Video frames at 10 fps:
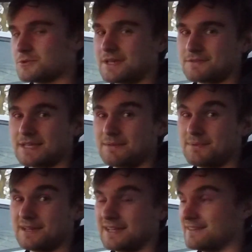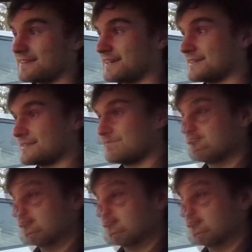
just have to keep it clean, I guess.